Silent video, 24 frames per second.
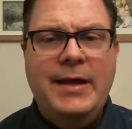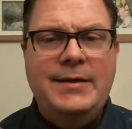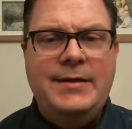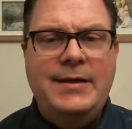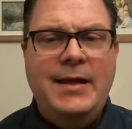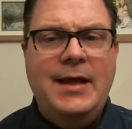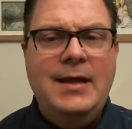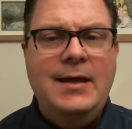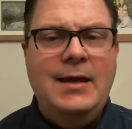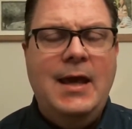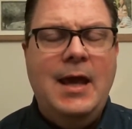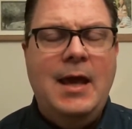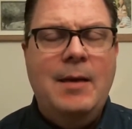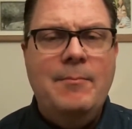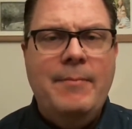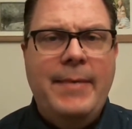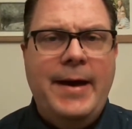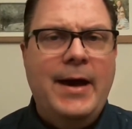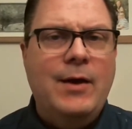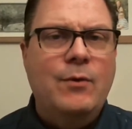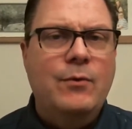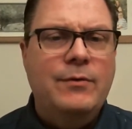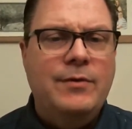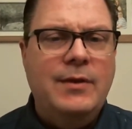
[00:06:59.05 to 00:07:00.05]
10 came
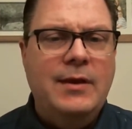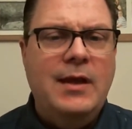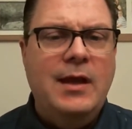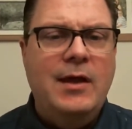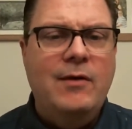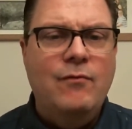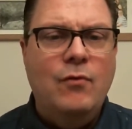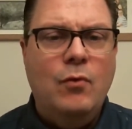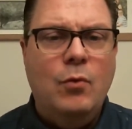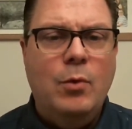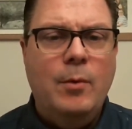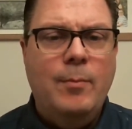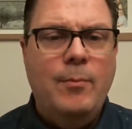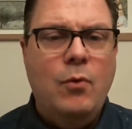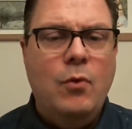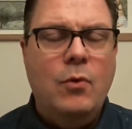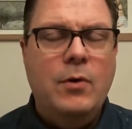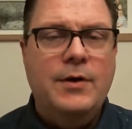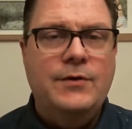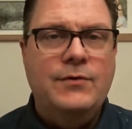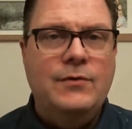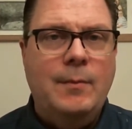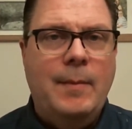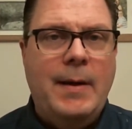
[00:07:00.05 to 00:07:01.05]
back with an evil report,
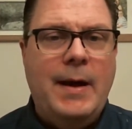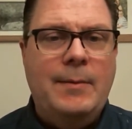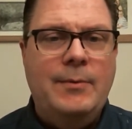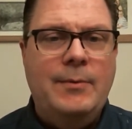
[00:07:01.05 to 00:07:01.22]
as the Bible